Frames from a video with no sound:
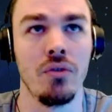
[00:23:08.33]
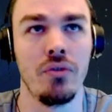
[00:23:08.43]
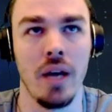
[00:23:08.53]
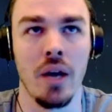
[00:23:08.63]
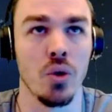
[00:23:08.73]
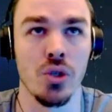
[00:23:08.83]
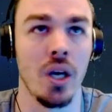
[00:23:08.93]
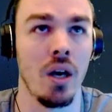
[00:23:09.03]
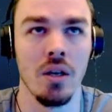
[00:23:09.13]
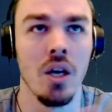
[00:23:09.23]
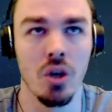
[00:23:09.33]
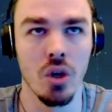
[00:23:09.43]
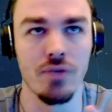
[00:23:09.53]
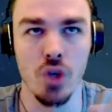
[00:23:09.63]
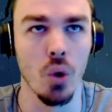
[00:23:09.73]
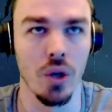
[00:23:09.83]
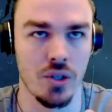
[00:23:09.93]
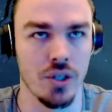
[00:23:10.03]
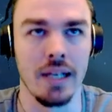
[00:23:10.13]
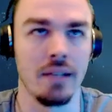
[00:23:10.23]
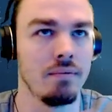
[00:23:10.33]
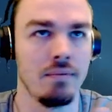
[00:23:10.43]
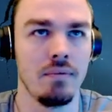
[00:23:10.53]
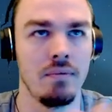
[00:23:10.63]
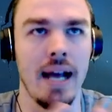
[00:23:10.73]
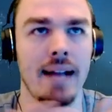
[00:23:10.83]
Eorzea could have told us, like, that's